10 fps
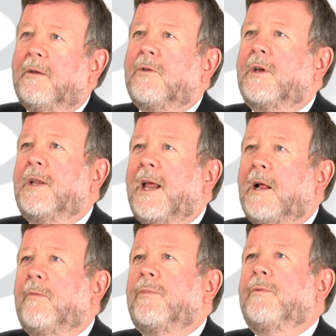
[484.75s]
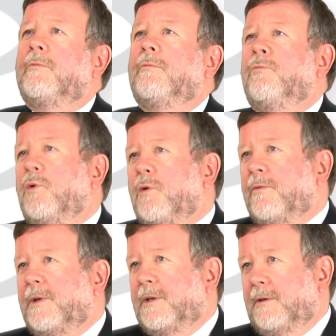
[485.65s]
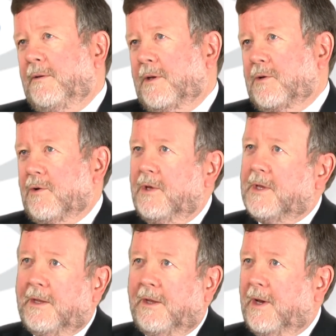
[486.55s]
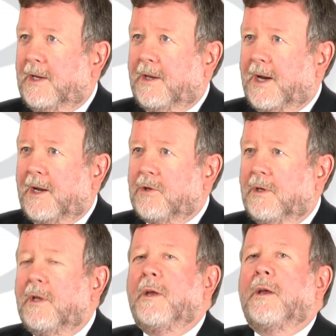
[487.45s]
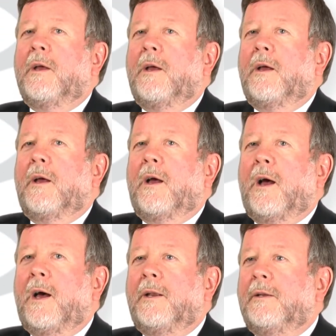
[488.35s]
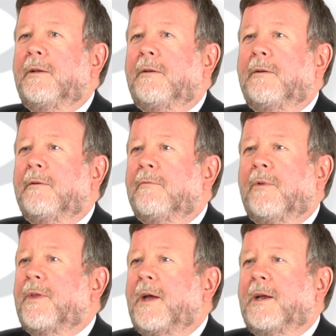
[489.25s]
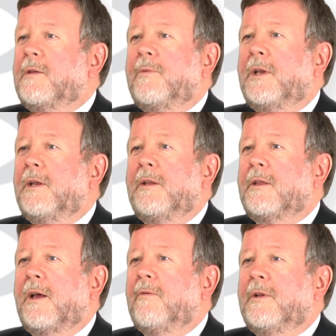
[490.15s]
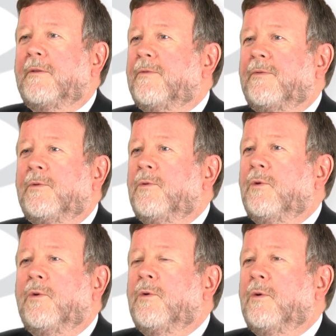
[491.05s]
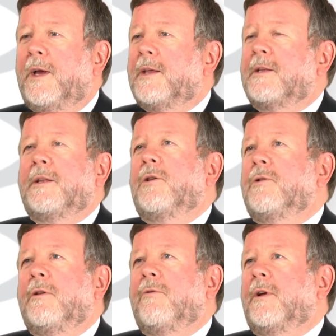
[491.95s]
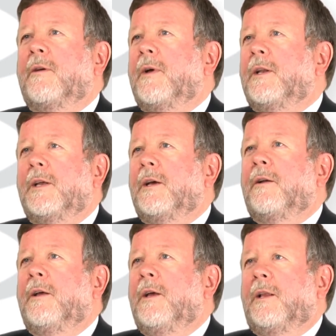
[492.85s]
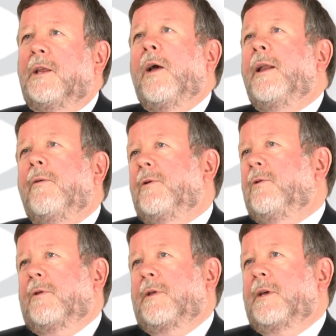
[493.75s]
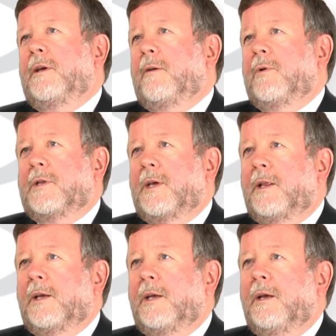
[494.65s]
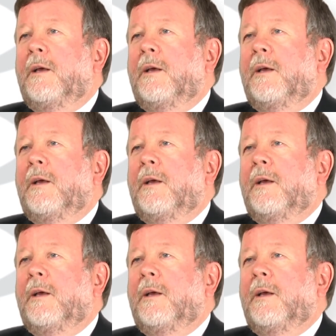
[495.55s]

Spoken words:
She can help move the discussions in the right direction, and with that experience I would have no hesitation in recommending her to anyone who's thinking about selling.